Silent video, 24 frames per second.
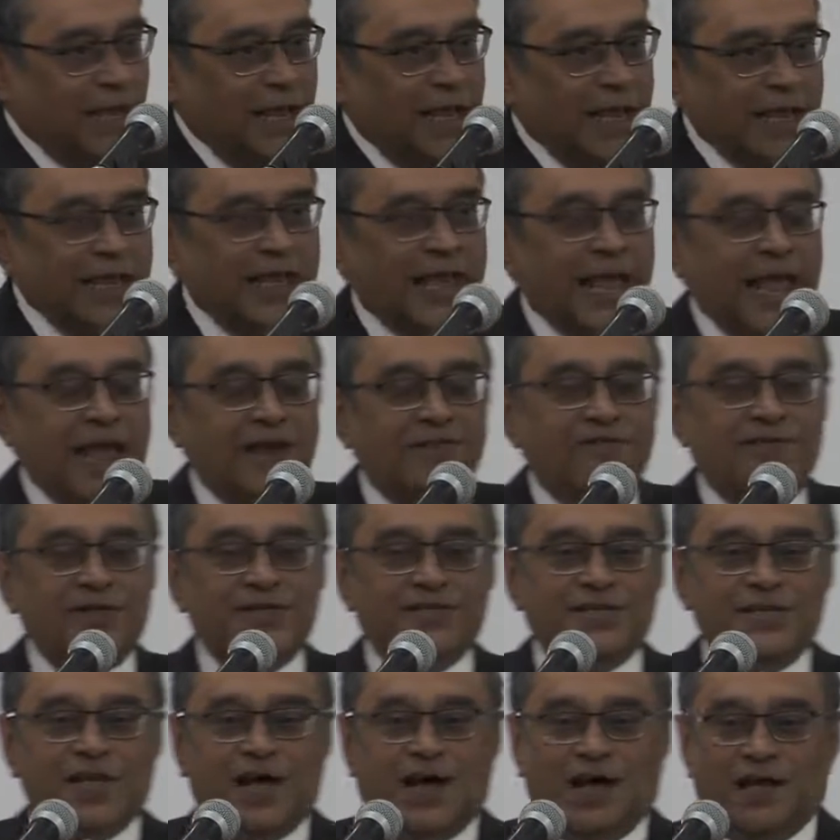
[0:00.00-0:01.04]
He
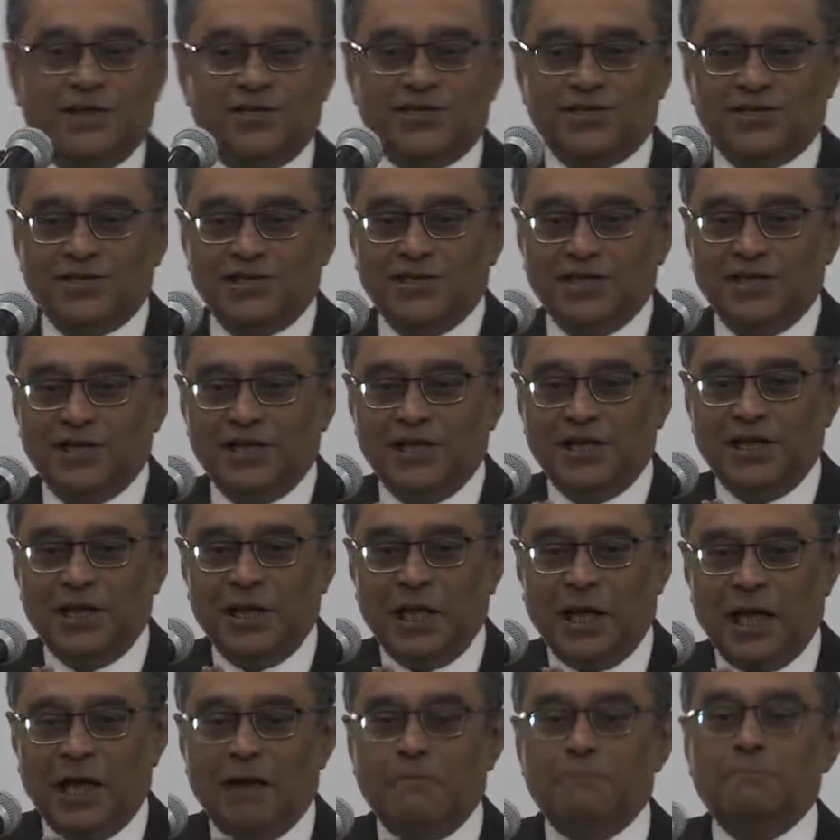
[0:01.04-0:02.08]
envisaged
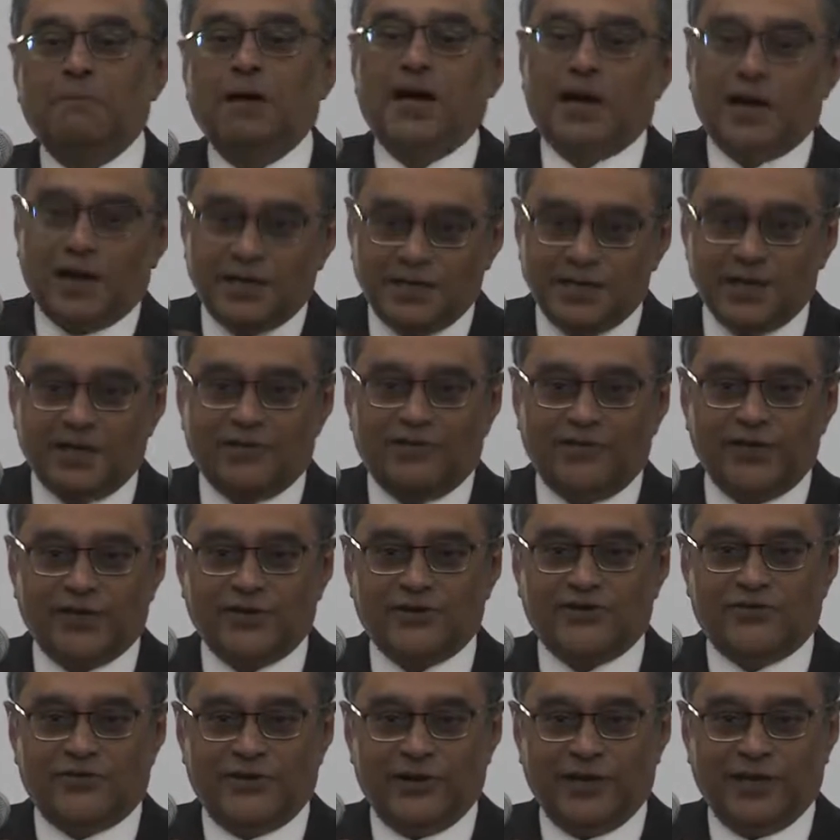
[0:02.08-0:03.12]
a Maratha
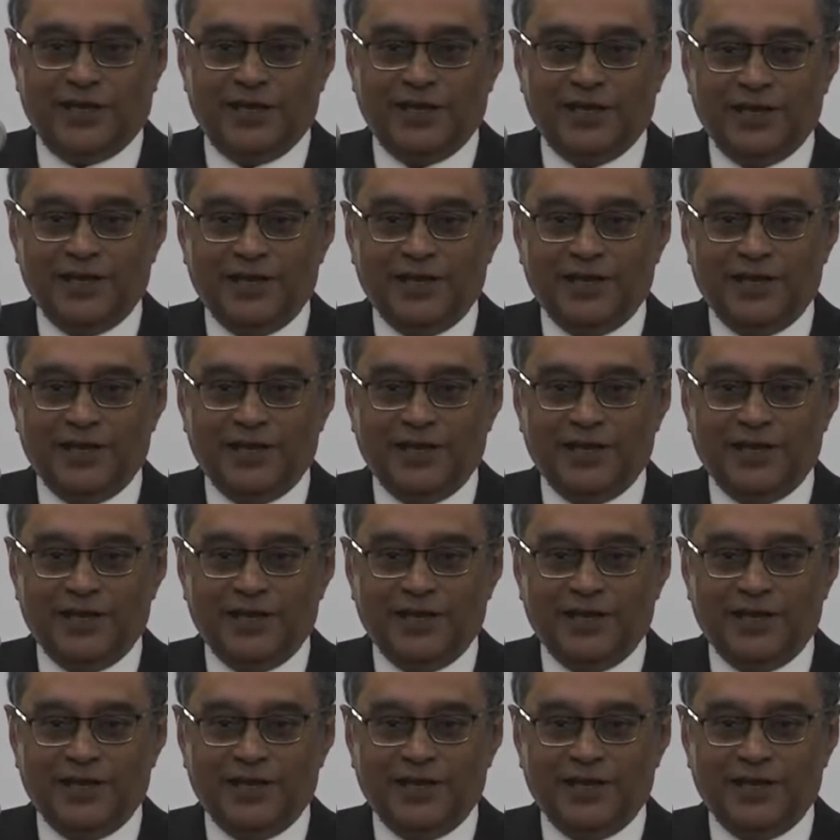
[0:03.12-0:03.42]
victory